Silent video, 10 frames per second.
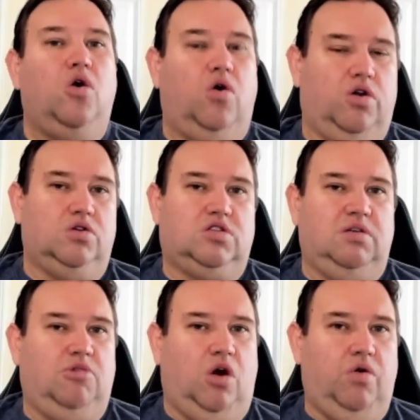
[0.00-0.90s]
or
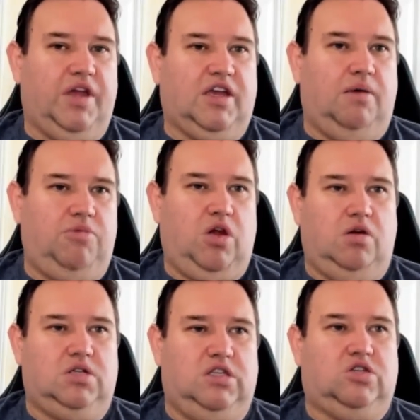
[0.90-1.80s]
some low income
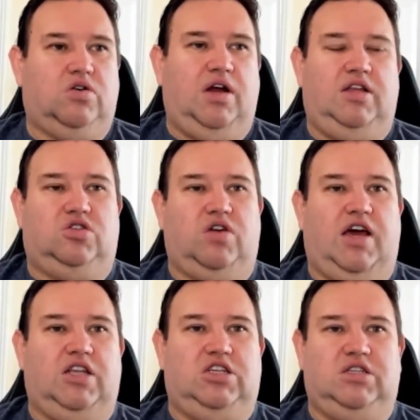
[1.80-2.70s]
years and
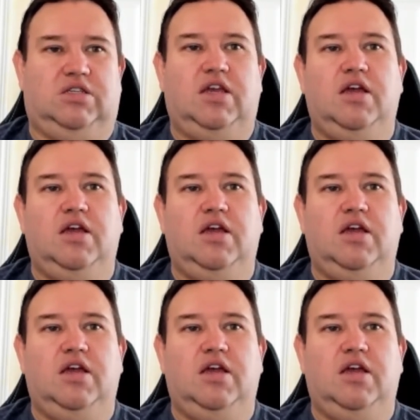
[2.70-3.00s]
strategies